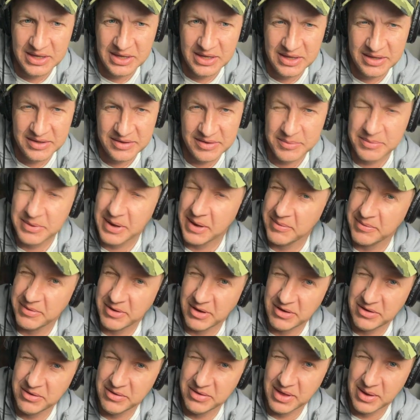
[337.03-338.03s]
Sometimes I
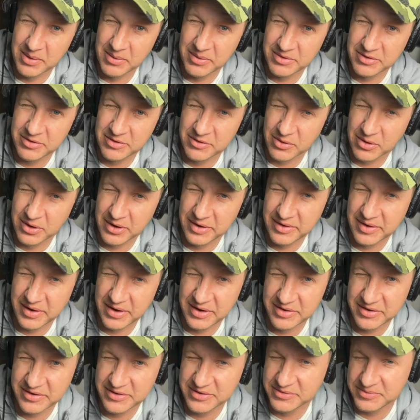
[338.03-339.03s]
do that with stories. I
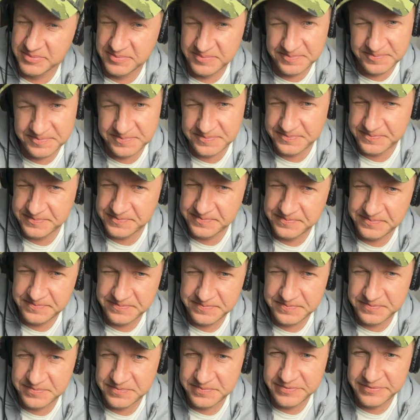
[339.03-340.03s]
don't
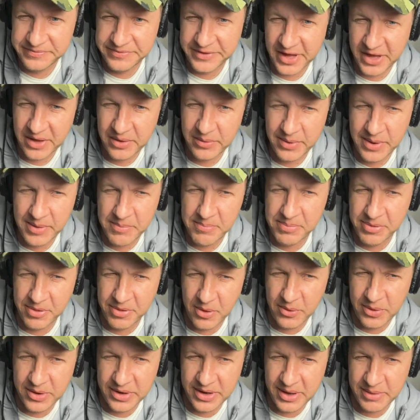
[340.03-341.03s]
want to
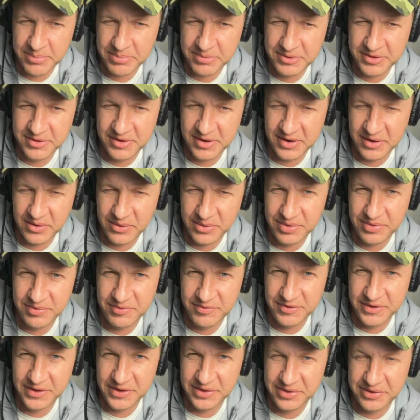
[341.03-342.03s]
blow it up because I don't
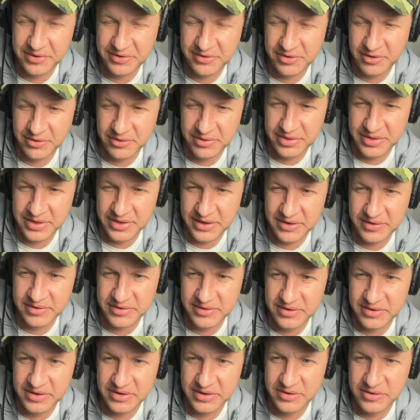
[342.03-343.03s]
feel certain things
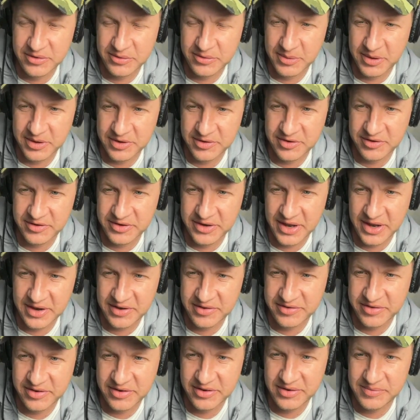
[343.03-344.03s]
need too much
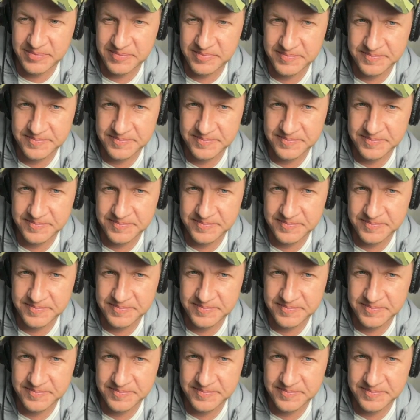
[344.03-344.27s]
attention.